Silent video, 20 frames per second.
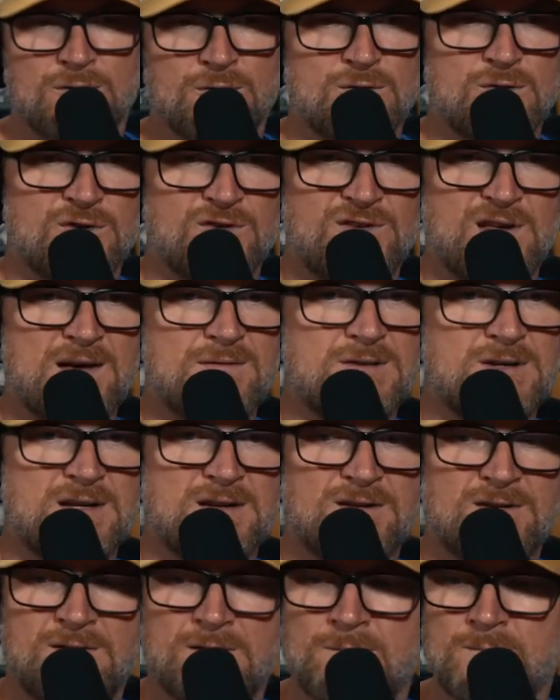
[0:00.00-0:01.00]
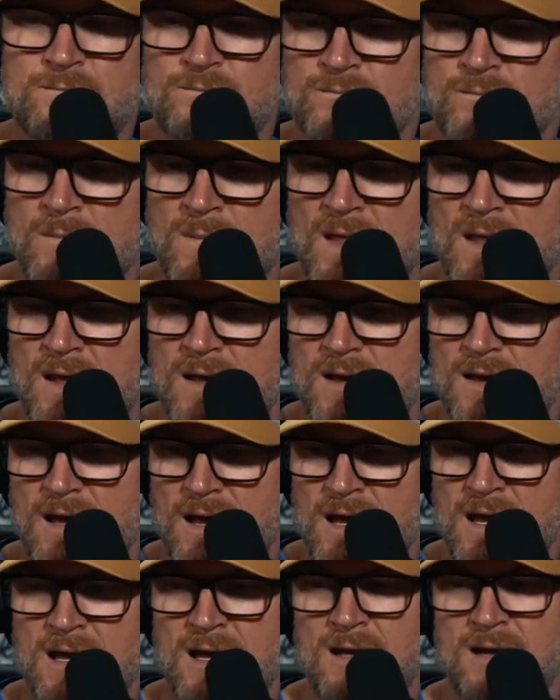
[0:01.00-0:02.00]
through the 70s.
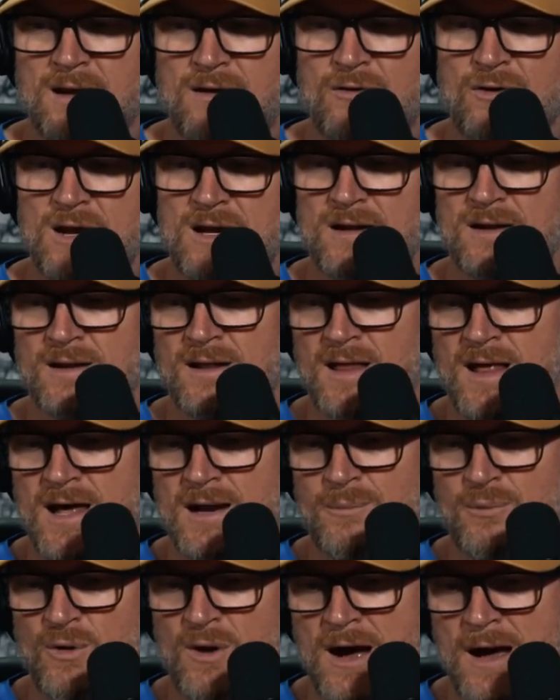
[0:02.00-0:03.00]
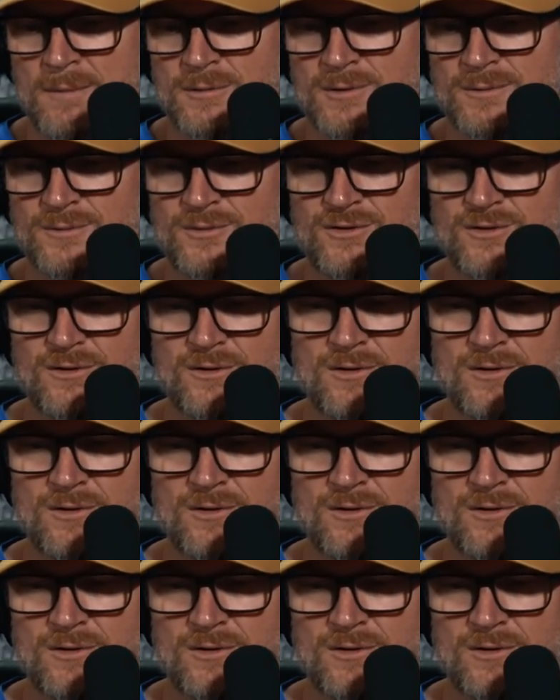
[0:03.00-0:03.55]
And it created a lot of problems,